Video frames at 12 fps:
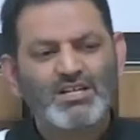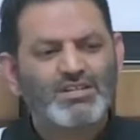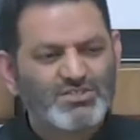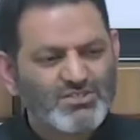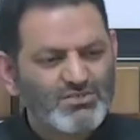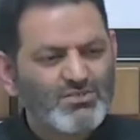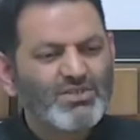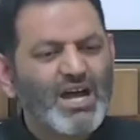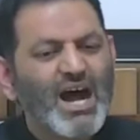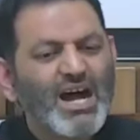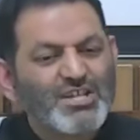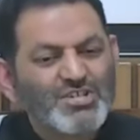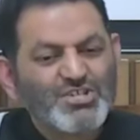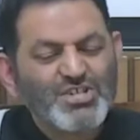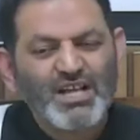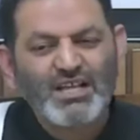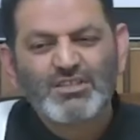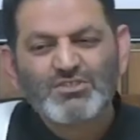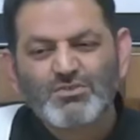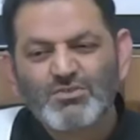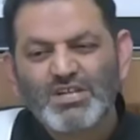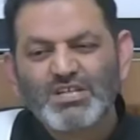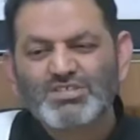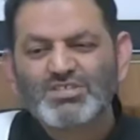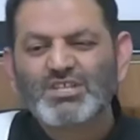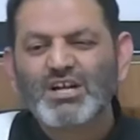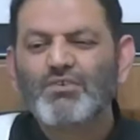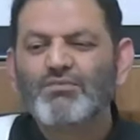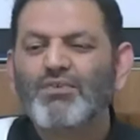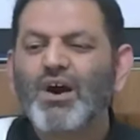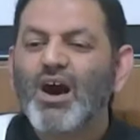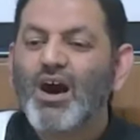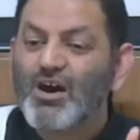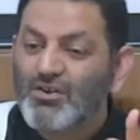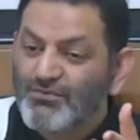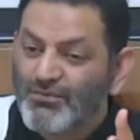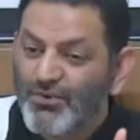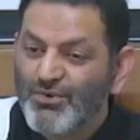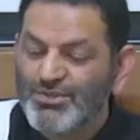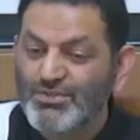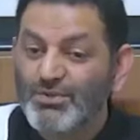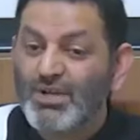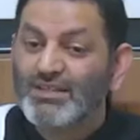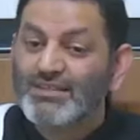Soon I shall do istighfar for you.